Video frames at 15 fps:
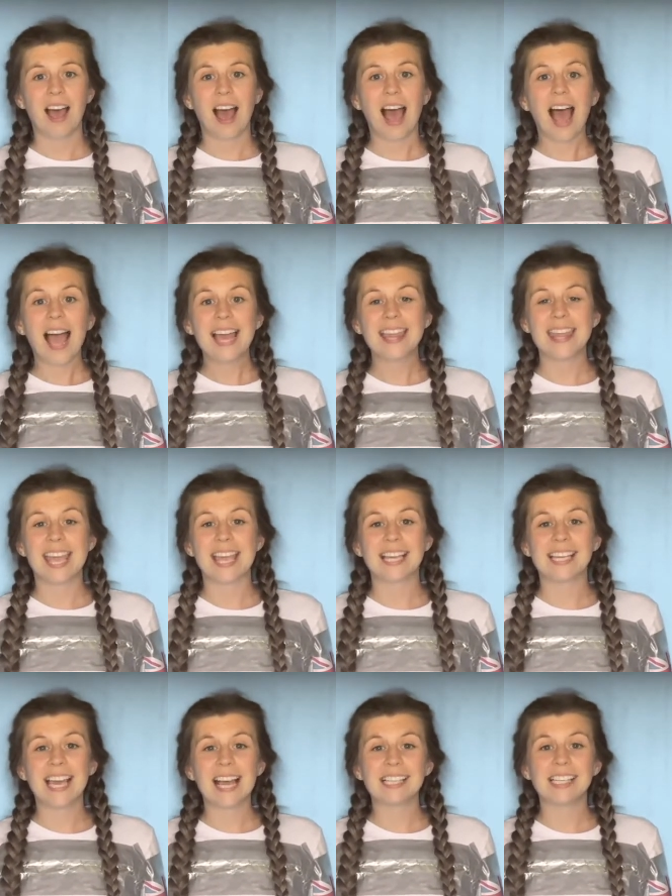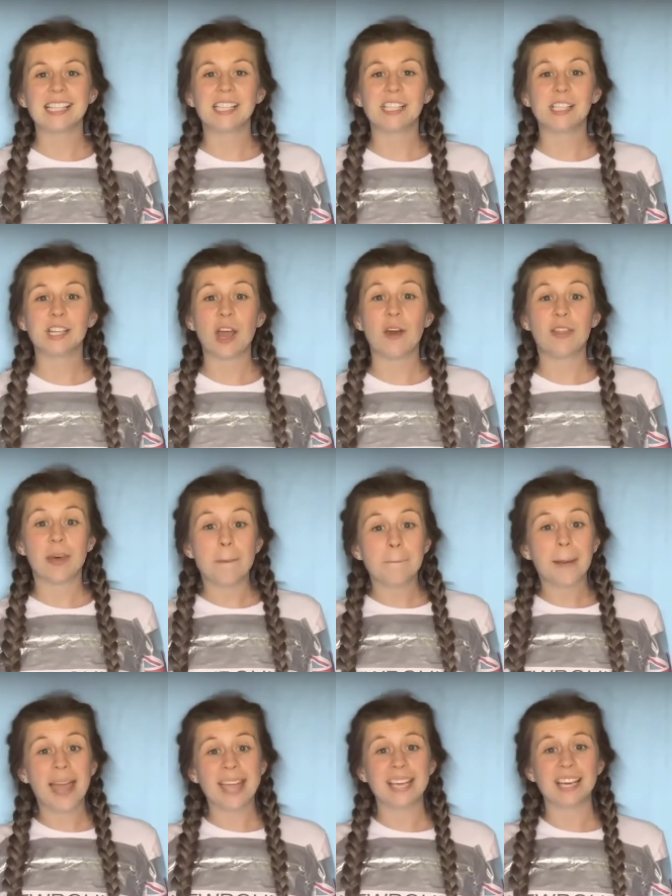I think getting to know the
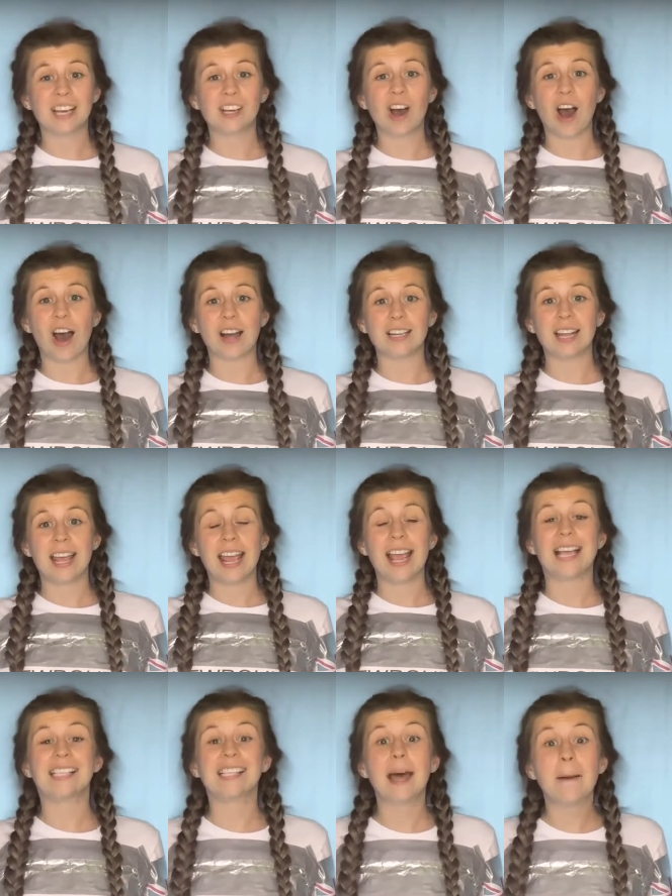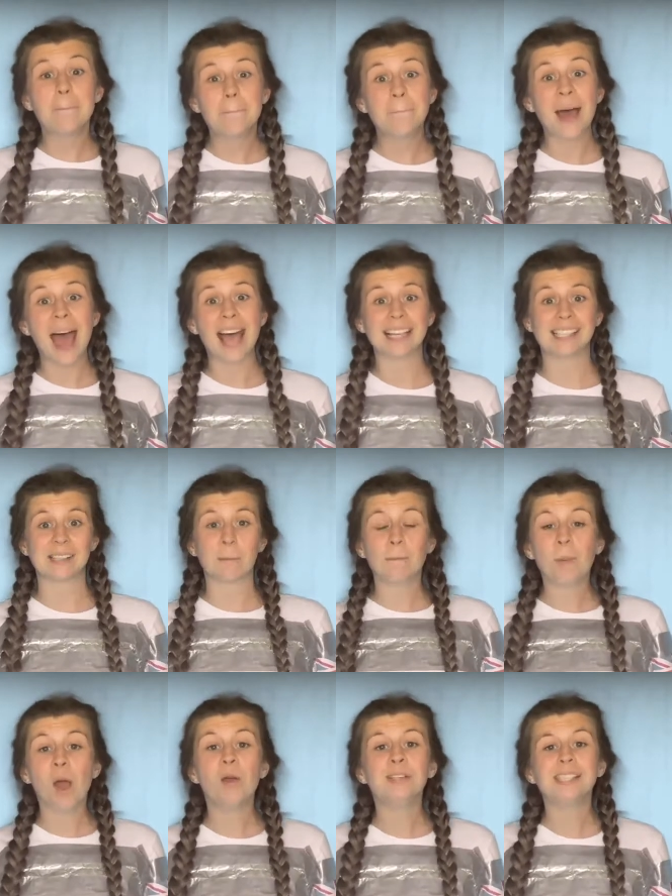Maker God is the best,
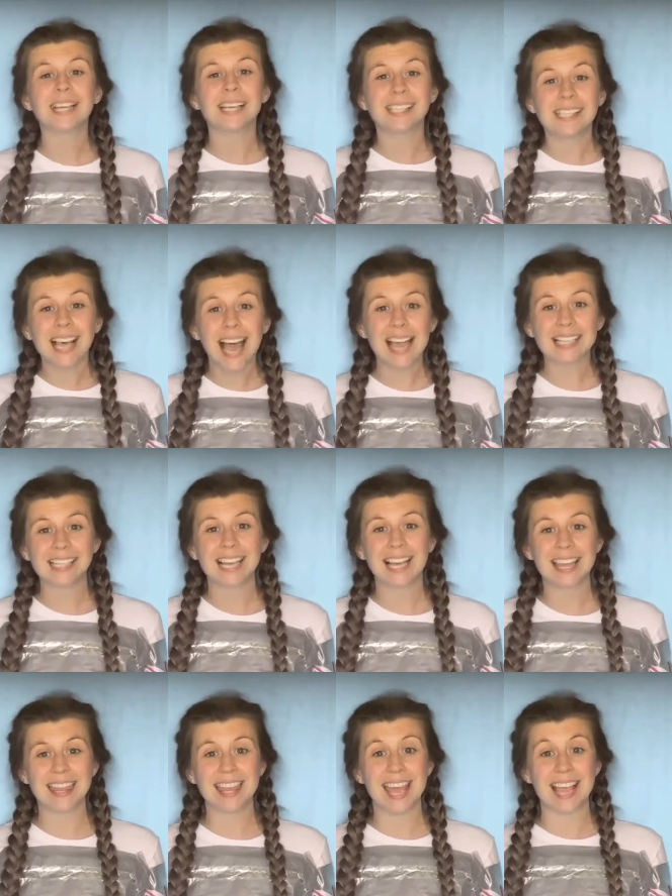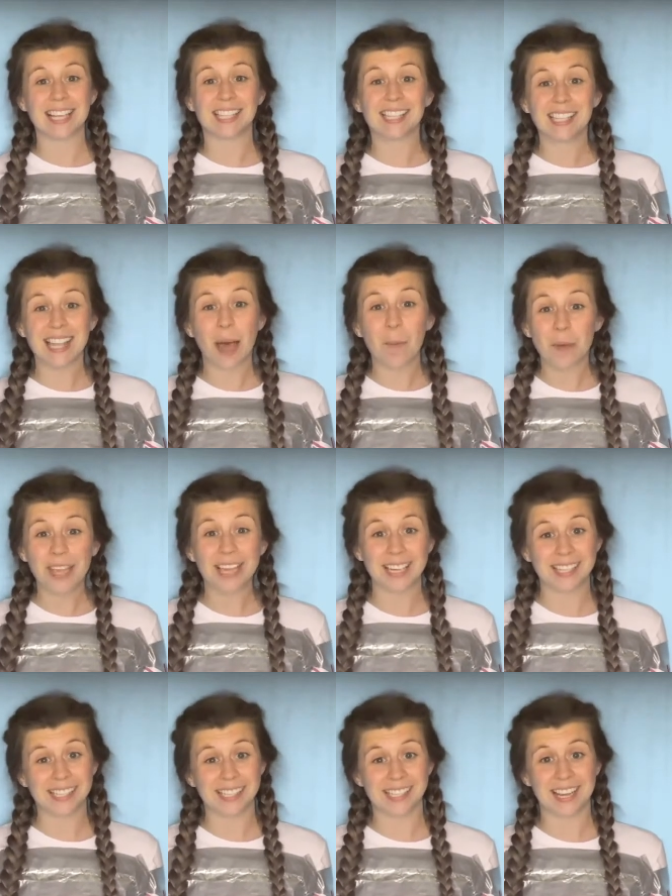most exciting thing that we
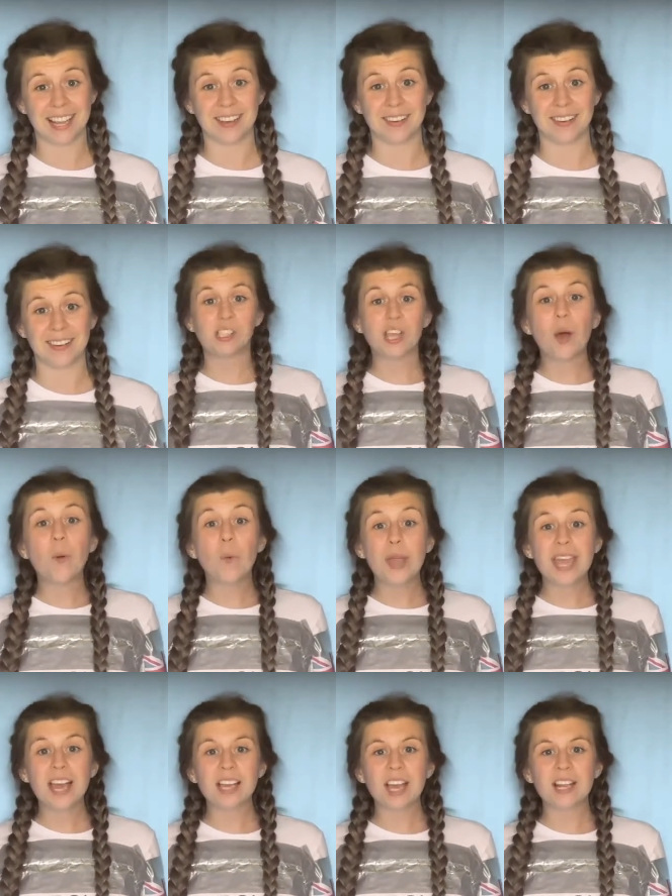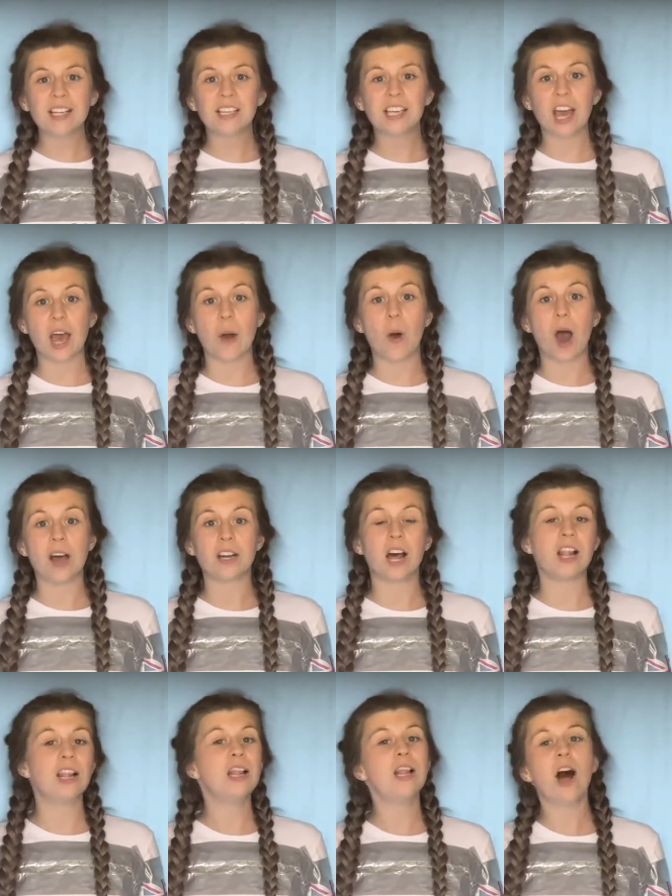can do. So we are going to go on
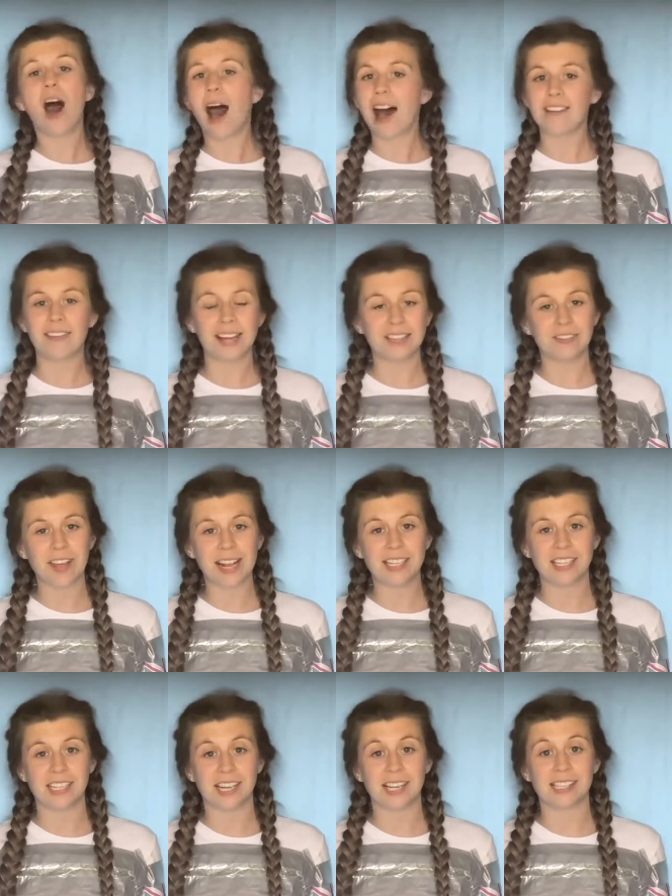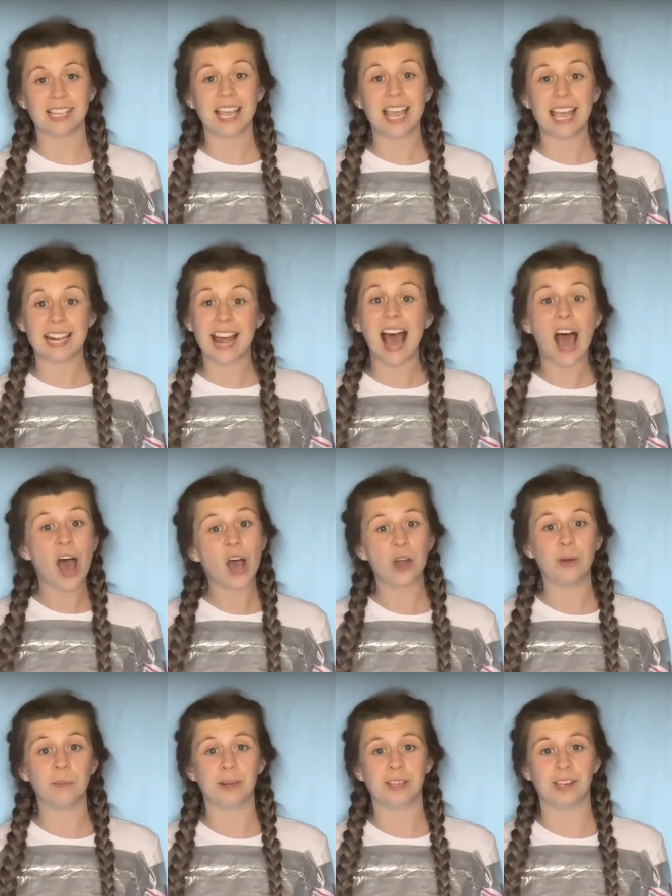a lot of adventures in our
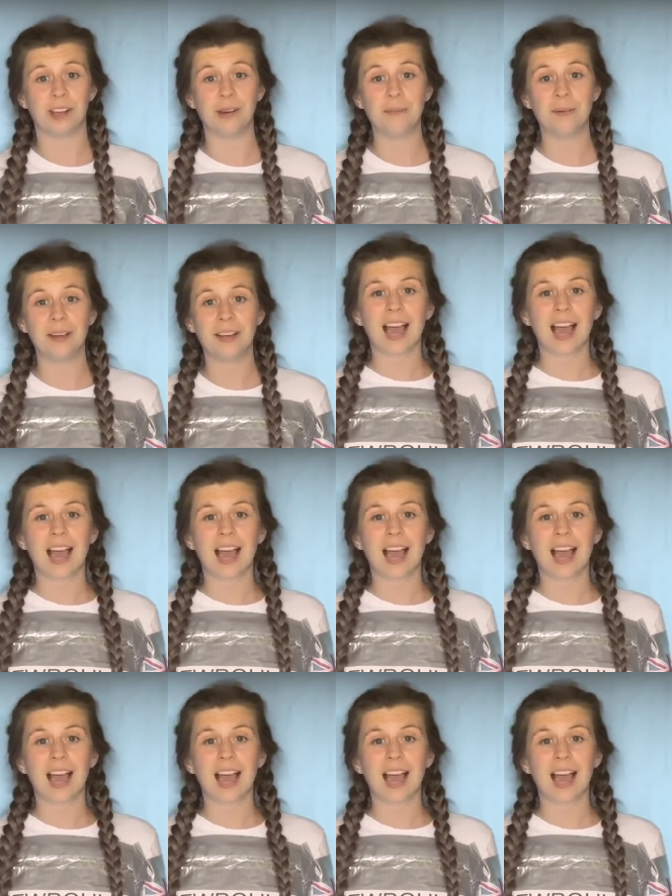home club.